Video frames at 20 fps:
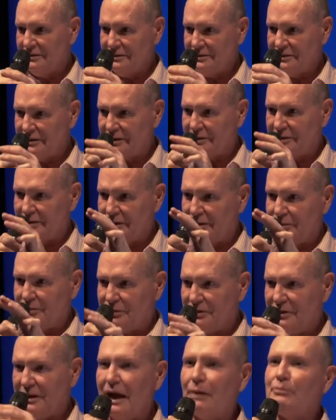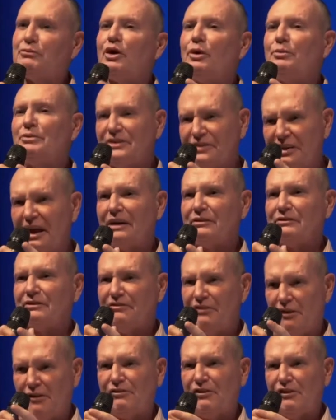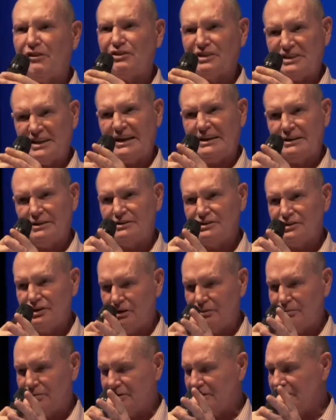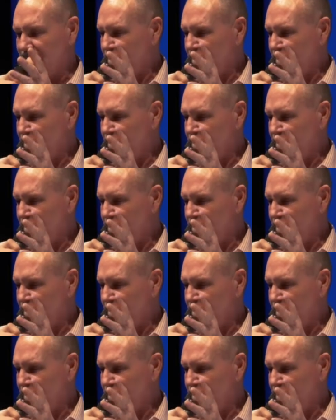I'm coming to that for fuck's sake. Shut up.